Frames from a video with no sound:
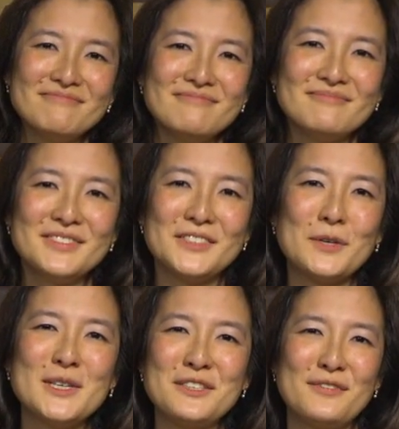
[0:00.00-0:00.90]
good. So
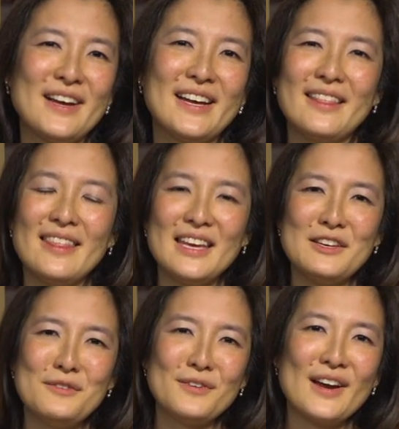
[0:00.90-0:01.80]
much fun. Thank
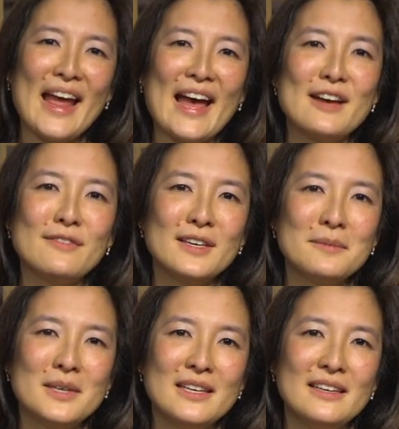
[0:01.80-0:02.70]
you for having
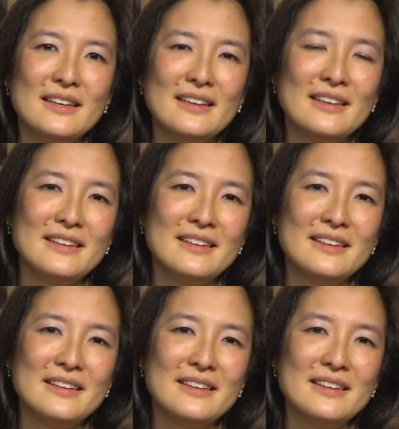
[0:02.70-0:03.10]
me.